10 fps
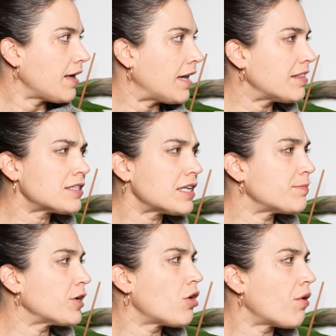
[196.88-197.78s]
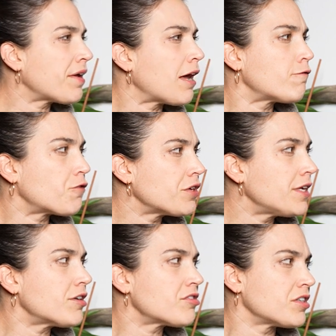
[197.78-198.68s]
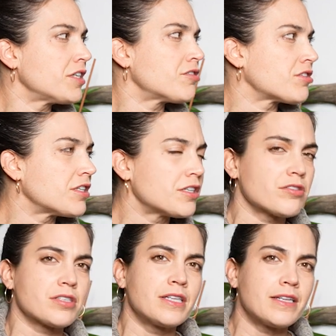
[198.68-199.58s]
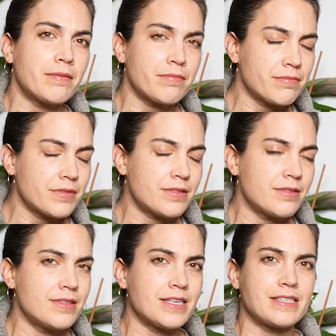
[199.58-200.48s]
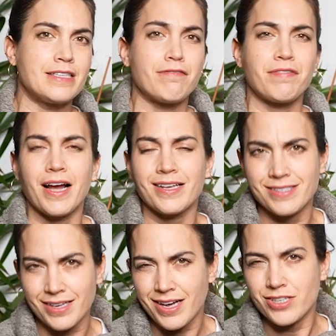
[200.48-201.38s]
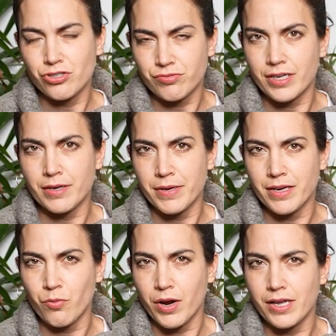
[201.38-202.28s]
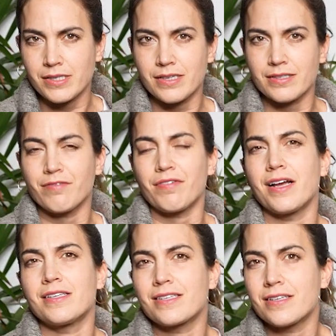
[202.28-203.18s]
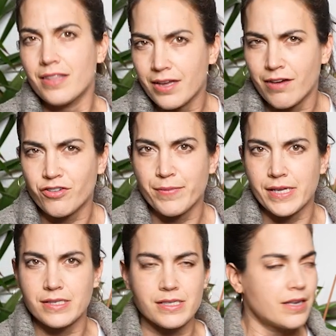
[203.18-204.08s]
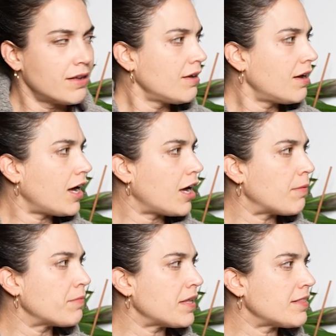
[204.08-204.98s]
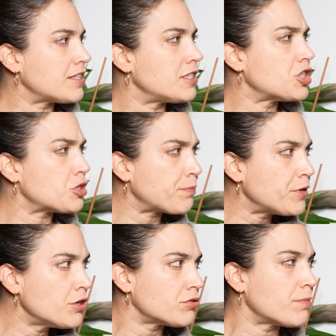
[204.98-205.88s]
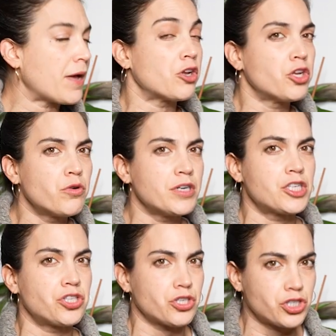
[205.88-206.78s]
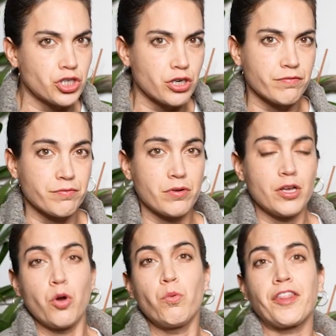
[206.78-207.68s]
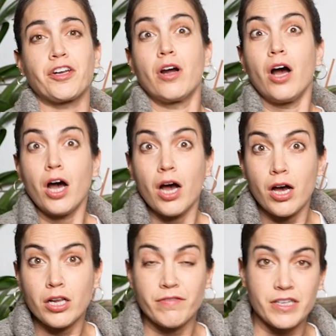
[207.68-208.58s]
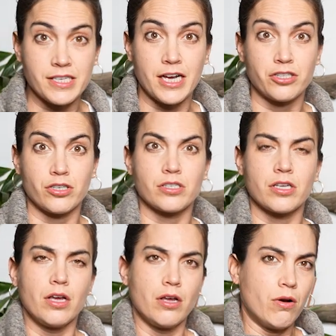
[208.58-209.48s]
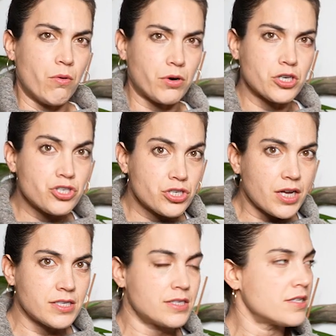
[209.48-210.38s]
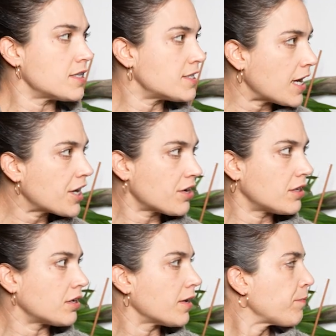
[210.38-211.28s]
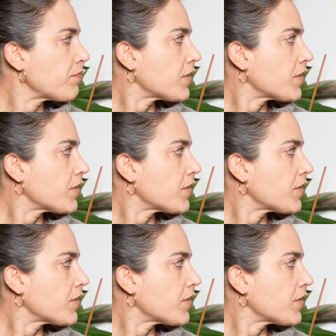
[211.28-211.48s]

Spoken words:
And this has been going on for years and years and years. And this divides the country in many ways. It divides the governments. This dispute about who needs to serve, whether all of the sectors or just the secular